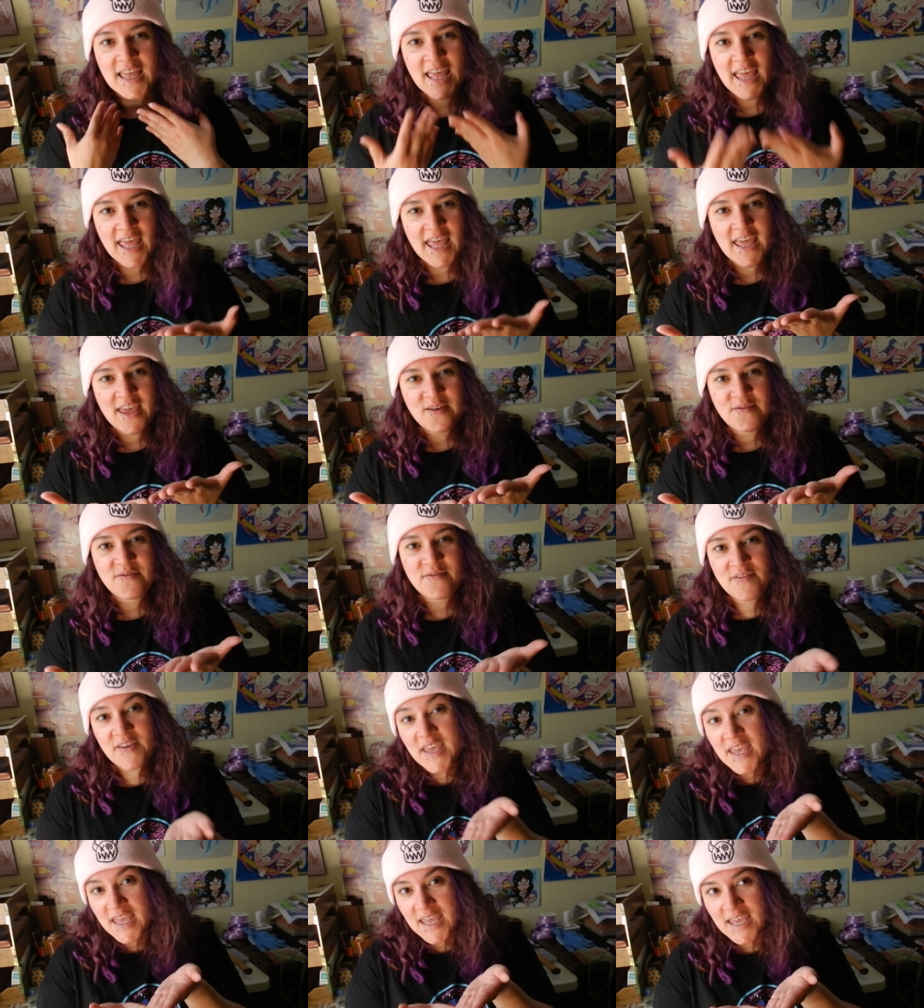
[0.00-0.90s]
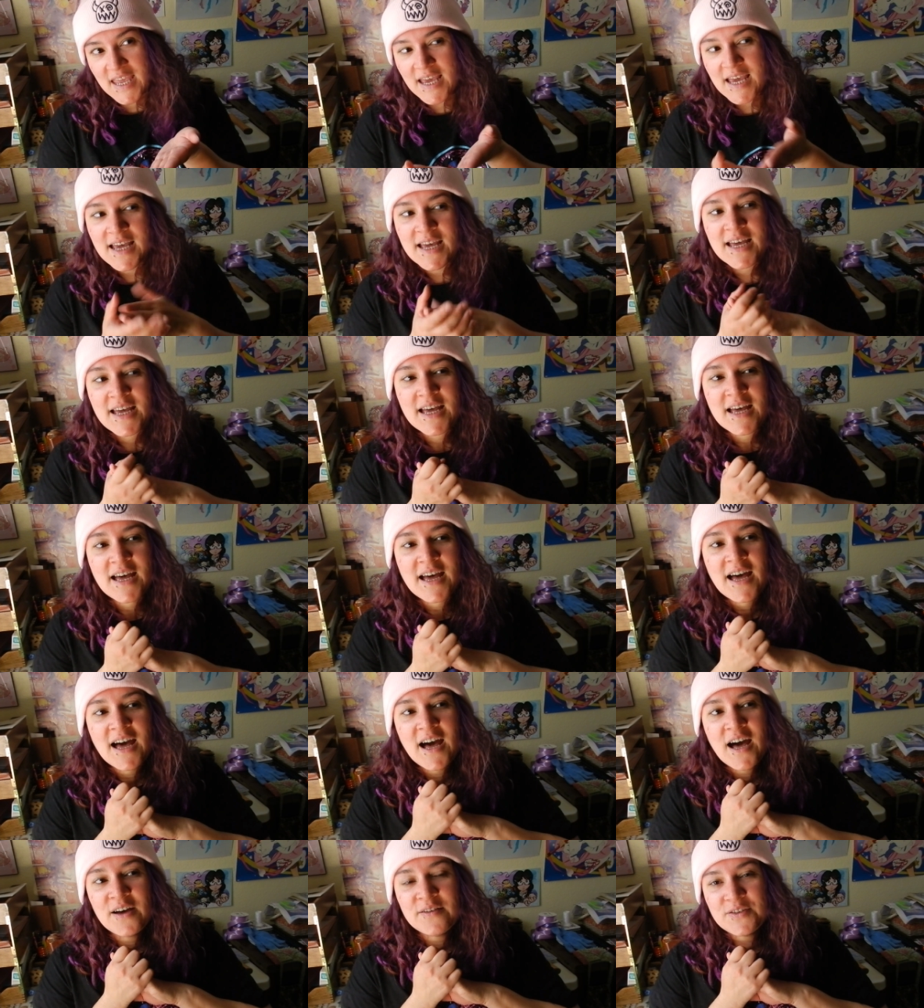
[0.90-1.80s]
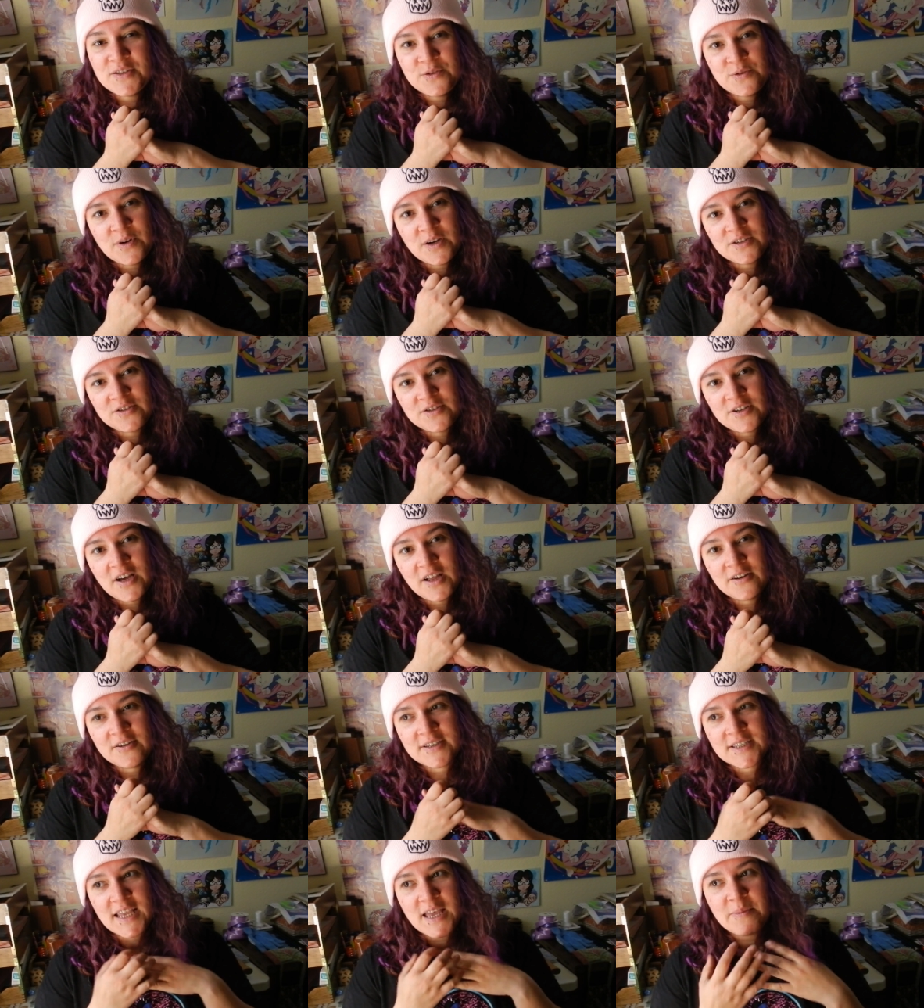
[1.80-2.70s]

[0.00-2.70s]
a fee of $200.